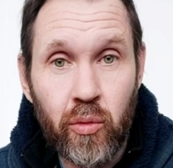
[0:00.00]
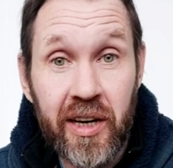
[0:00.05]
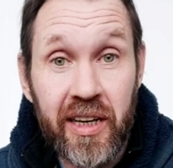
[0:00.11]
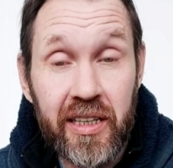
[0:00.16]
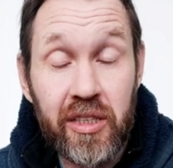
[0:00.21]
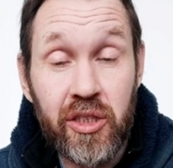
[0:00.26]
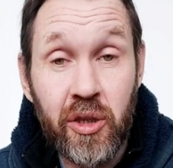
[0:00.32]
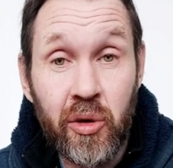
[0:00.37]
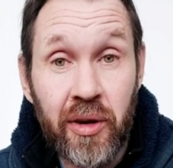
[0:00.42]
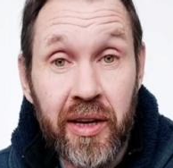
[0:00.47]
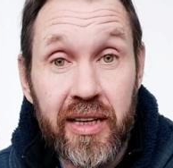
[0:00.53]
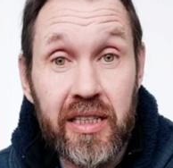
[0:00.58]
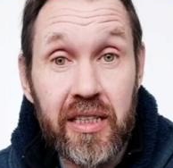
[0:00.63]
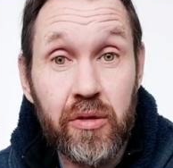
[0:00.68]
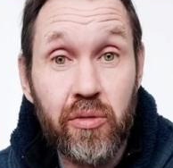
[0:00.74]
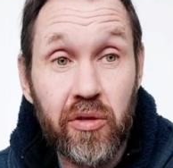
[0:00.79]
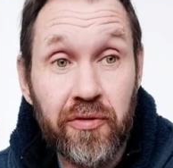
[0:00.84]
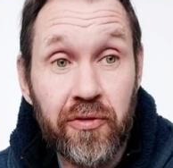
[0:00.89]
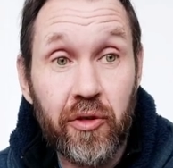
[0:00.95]
what he's doing is
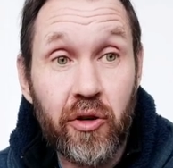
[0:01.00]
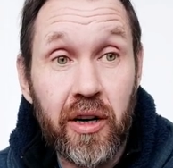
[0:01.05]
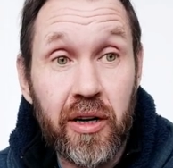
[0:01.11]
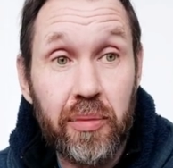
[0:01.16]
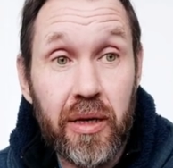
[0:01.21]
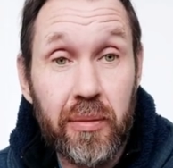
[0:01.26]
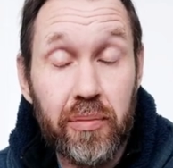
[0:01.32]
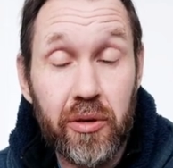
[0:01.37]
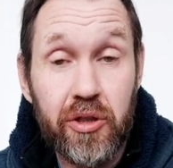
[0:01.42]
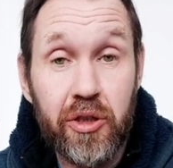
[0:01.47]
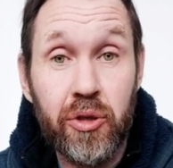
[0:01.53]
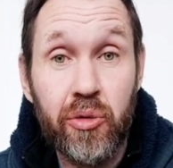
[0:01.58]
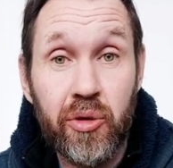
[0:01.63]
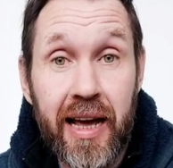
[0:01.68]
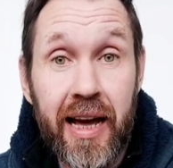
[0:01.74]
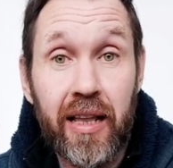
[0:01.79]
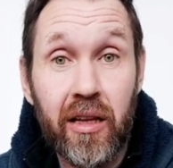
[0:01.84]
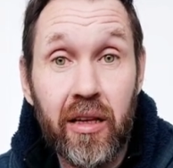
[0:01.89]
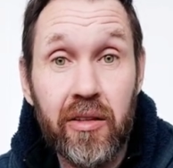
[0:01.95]
he's referring people to
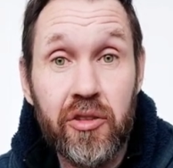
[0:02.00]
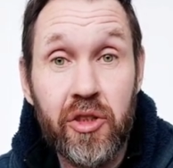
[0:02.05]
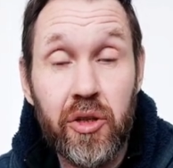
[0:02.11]
Gala.